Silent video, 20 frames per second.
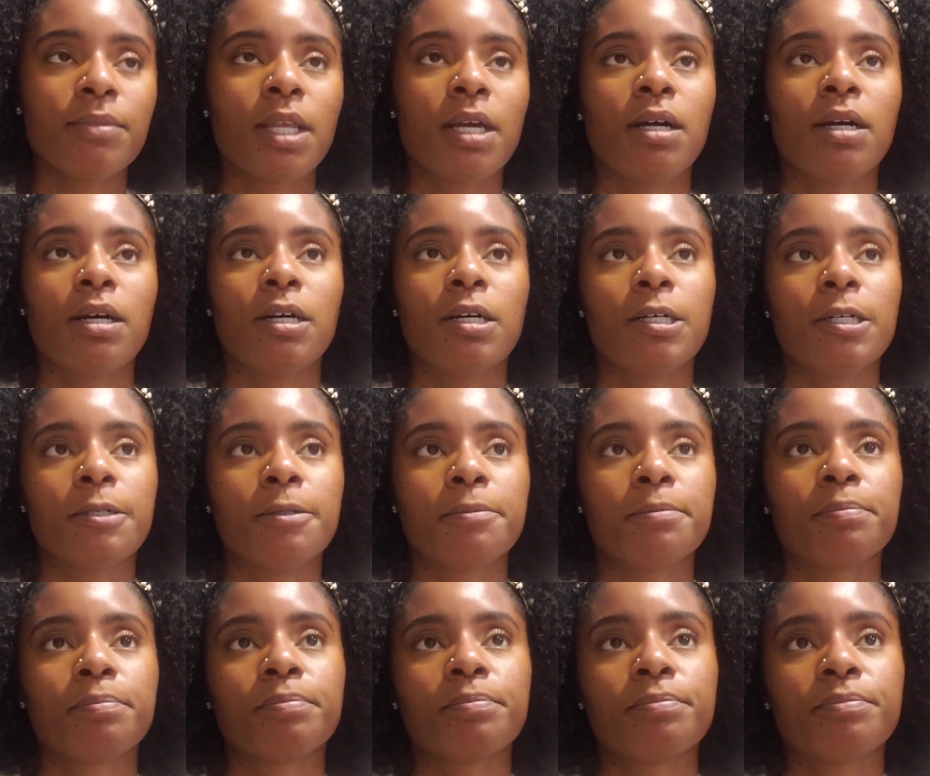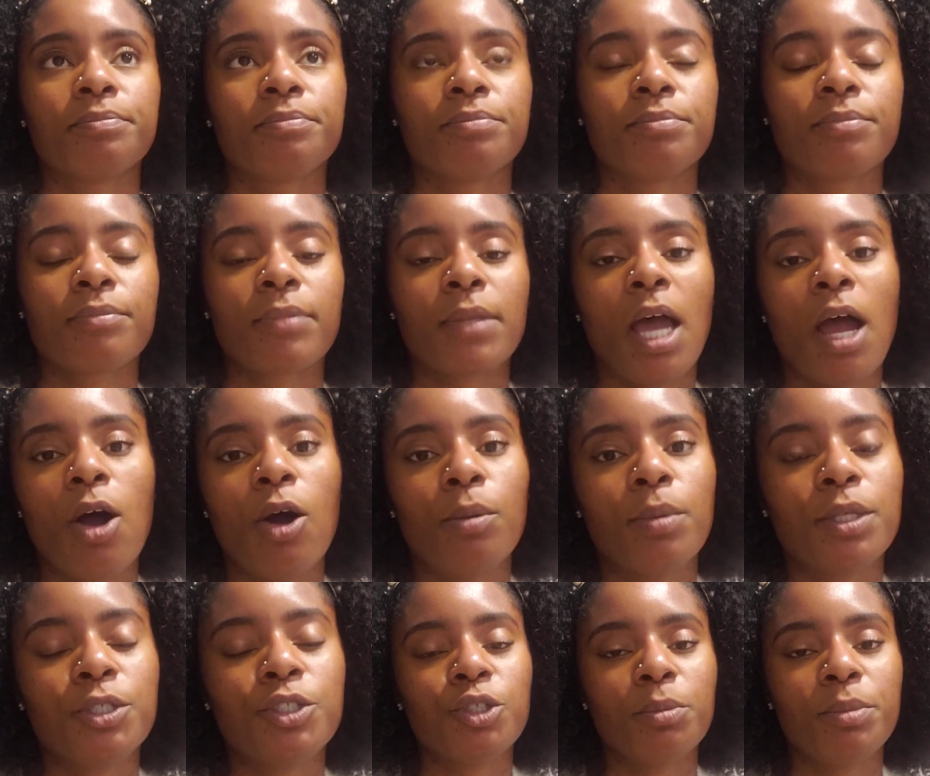I hope
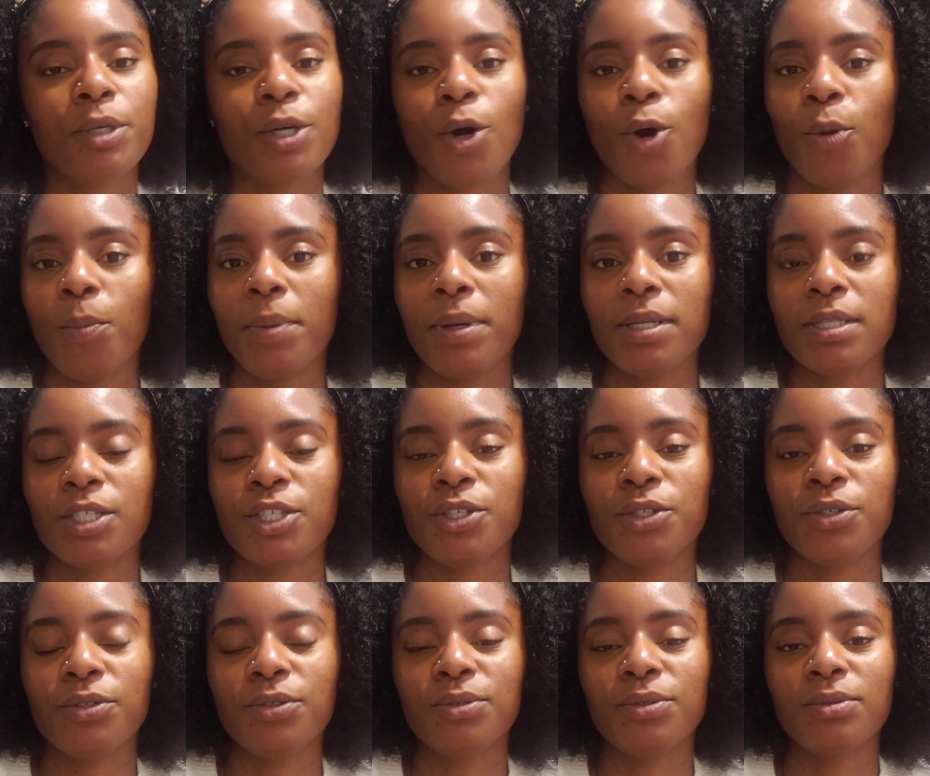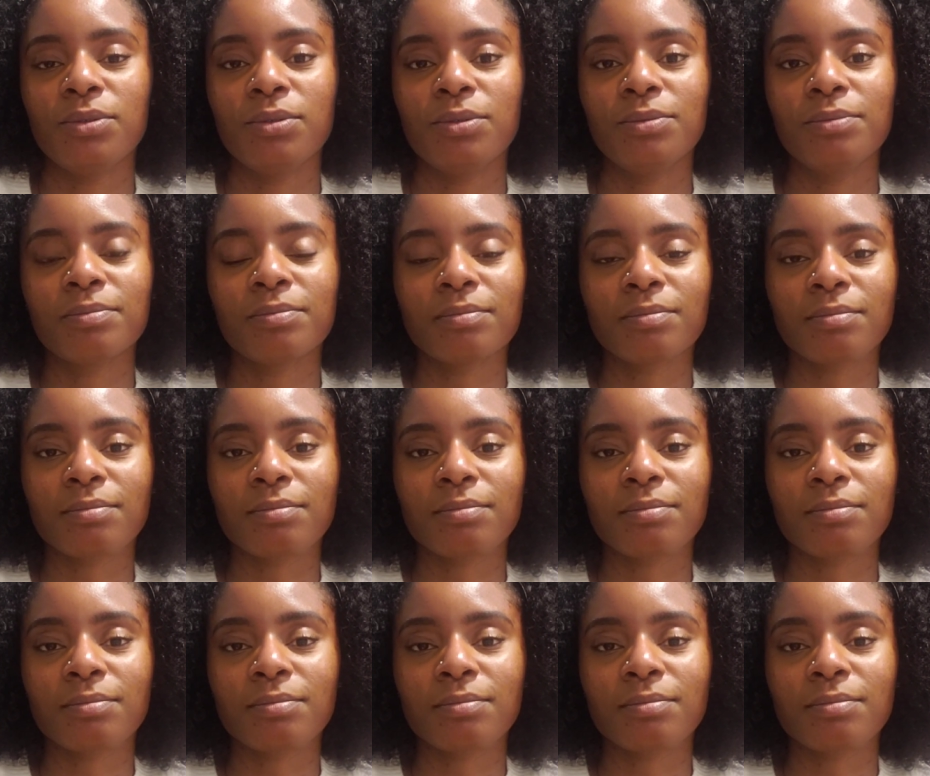you'll be open to